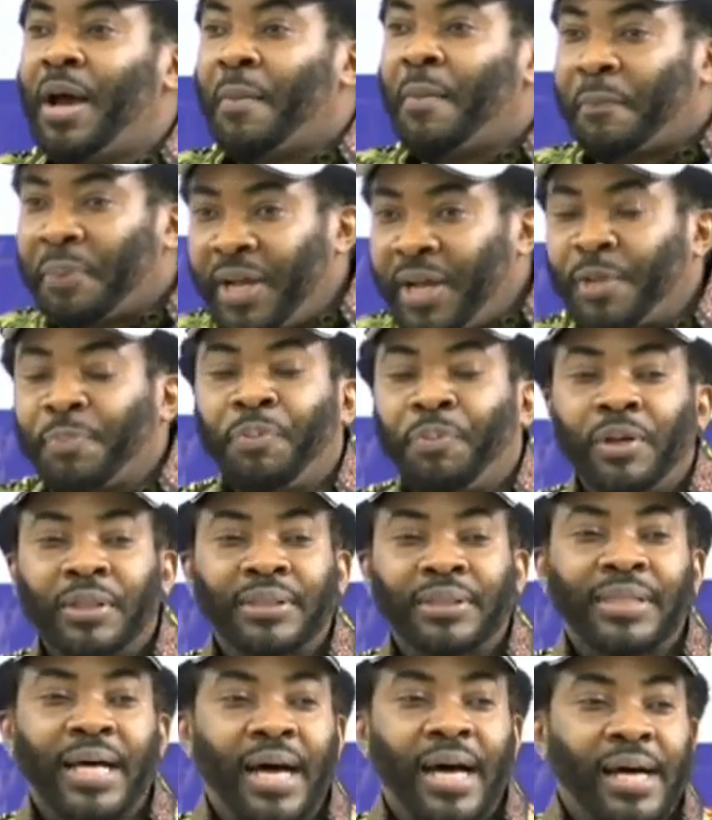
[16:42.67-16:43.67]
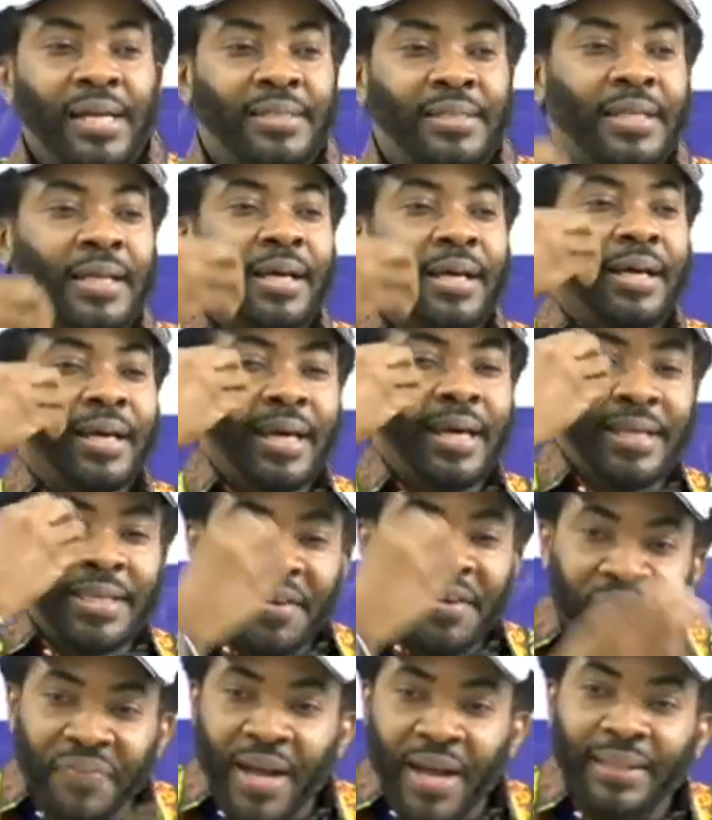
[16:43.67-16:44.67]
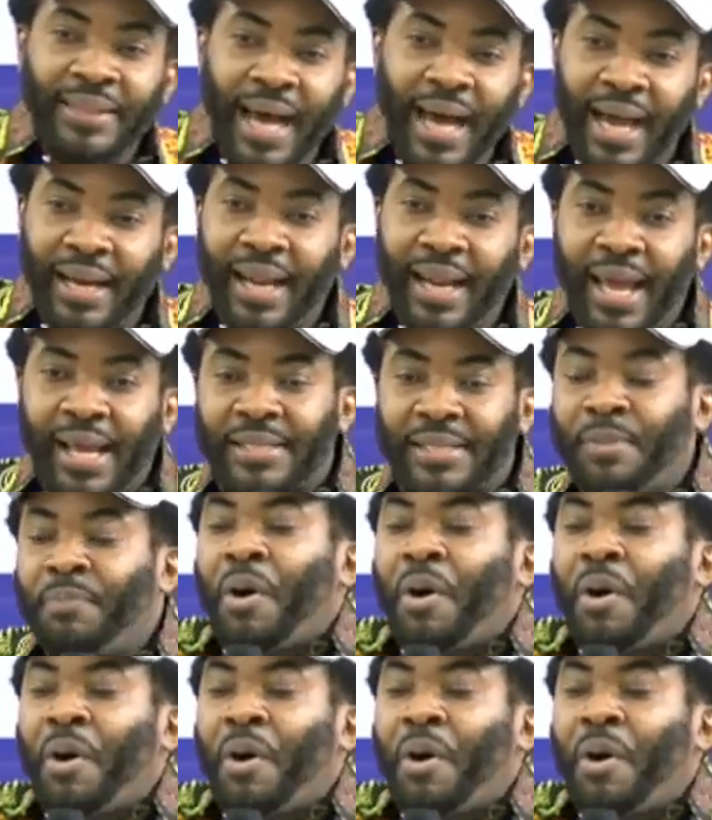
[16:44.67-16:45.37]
print posters in different dialects,